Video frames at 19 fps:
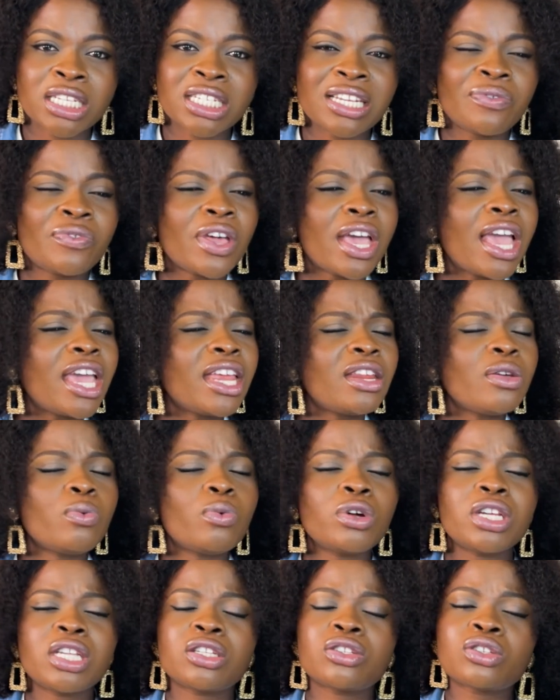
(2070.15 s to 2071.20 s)
if
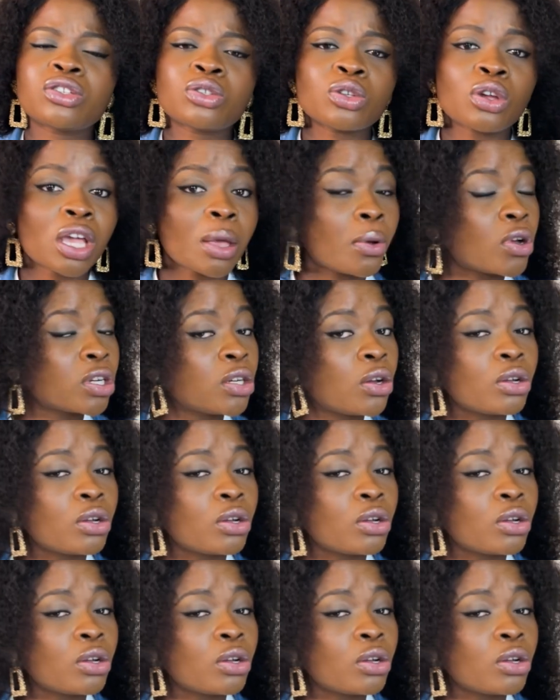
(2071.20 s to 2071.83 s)
anyone is talking, because she